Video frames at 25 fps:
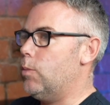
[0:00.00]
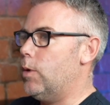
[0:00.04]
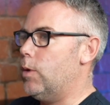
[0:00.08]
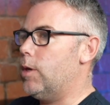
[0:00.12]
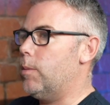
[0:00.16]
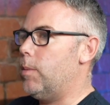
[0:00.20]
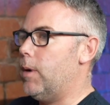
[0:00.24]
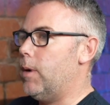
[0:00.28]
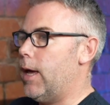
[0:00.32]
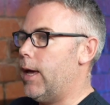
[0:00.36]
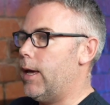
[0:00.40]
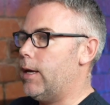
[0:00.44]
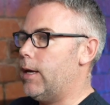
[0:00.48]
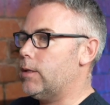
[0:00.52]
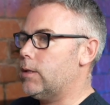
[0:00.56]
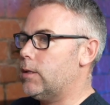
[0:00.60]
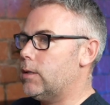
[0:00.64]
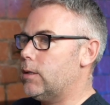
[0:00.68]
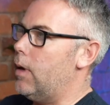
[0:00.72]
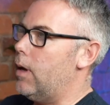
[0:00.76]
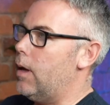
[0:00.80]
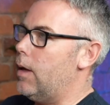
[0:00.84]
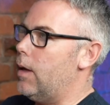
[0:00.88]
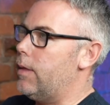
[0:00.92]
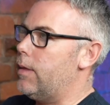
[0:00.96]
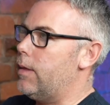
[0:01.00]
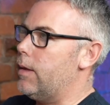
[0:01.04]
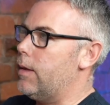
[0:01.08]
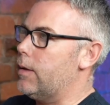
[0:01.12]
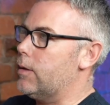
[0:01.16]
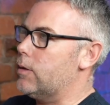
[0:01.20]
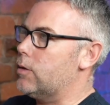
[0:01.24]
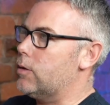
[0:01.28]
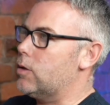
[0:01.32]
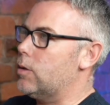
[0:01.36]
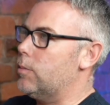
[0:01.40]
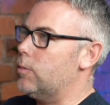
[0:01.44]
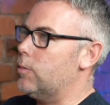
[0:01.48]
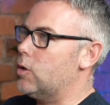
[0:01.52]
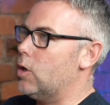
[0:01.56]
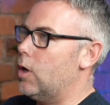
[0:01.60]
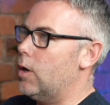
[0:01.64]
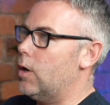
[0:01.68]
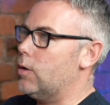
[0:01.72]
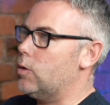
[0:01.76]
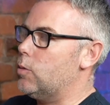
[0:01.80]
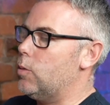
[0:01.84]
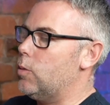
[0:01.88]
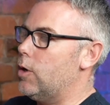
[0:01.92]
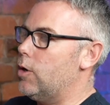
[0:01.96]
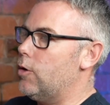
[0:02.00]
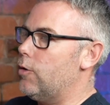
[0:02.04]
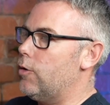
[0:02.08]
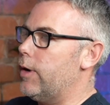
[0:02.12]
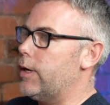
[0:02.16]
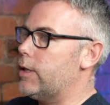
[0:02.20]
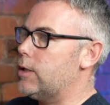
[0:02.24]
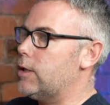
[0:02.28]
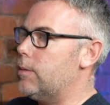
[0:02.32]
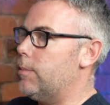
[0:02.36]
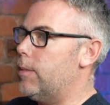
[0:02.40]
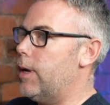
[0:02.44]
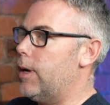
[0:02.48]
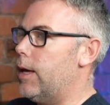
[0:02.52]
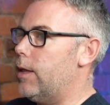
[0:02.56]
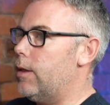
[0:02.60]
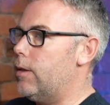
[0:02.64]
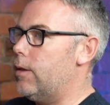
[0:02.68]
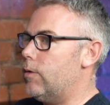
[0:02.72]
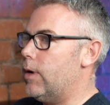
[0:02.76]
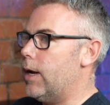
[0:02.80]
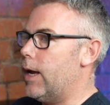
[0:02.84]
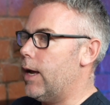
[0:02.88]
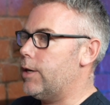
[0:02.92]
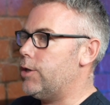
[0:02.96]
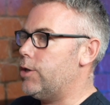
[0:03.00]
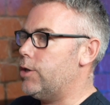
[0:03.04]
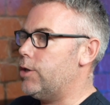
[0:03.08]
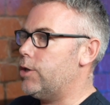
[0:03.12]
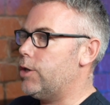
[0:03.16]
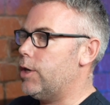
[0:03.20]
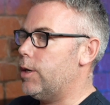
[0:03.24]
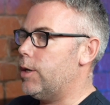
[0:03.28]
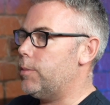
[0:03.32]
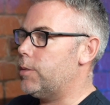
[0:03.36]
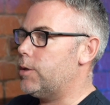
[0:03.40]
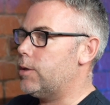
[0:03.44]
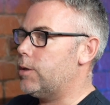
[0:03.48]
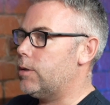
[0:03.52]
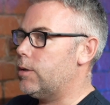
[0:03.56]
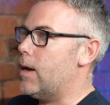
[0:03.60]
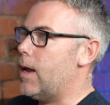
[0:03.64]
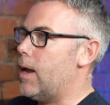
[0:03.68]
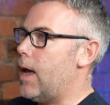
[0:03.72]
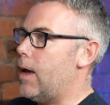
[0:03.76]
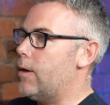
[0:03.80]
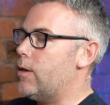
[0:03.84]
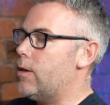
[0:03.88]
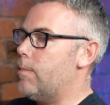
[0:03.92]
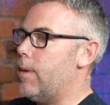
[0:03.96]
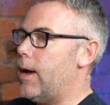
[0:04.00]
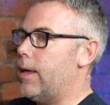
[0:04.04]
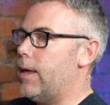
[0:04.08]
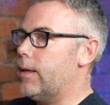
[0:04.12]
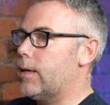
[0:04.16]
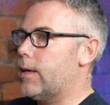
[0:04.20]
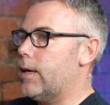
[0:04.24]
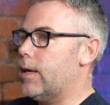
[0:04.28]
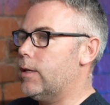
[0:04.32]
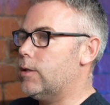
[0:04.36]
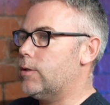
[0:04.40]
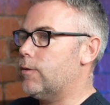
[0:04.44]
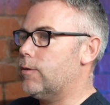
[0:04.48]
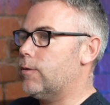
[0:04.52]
with the players. I think sometimes we underestimate relationships and how you make the kids